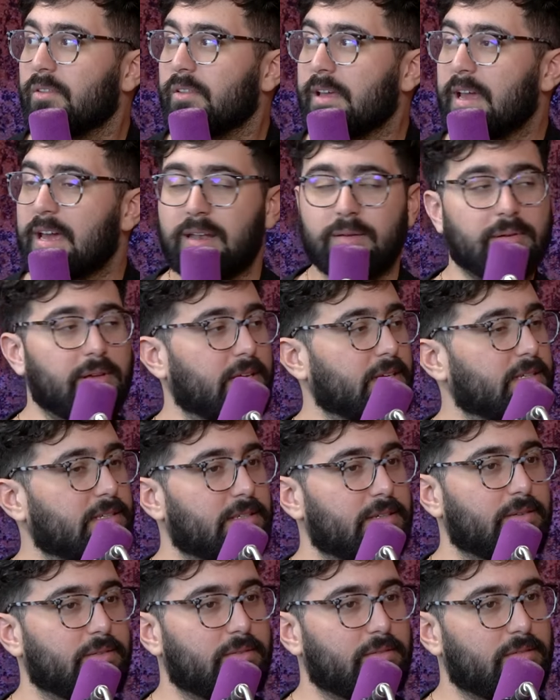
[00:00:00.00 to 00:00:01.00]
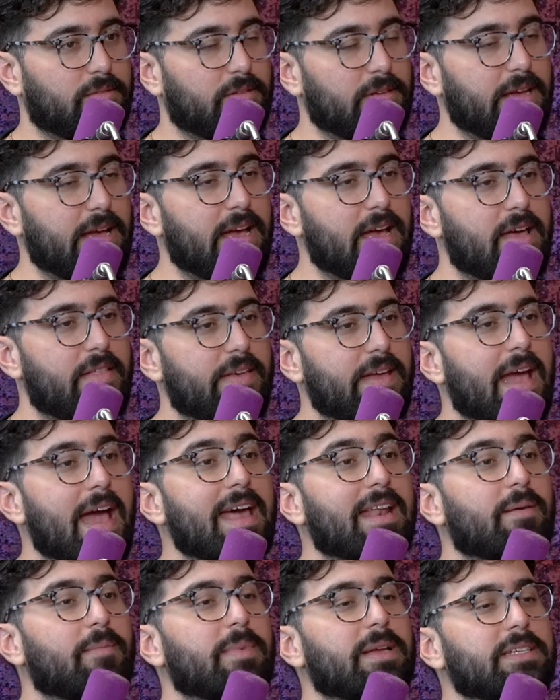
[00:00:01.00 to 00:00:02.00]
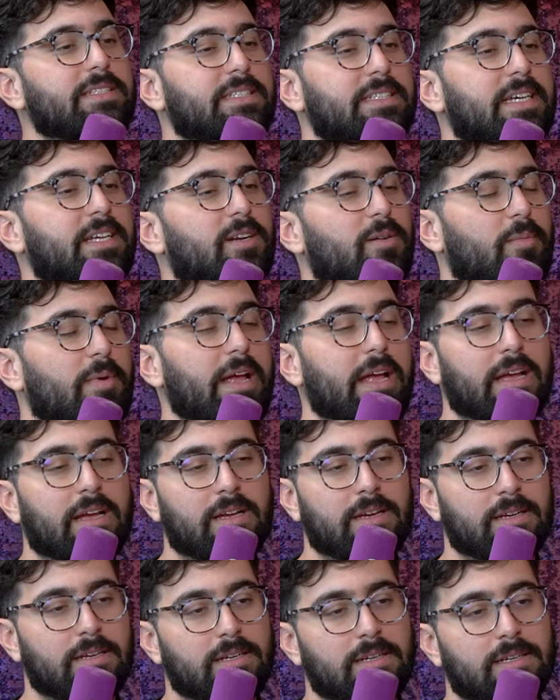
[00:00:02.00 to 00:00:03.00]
The enemy is the inner me.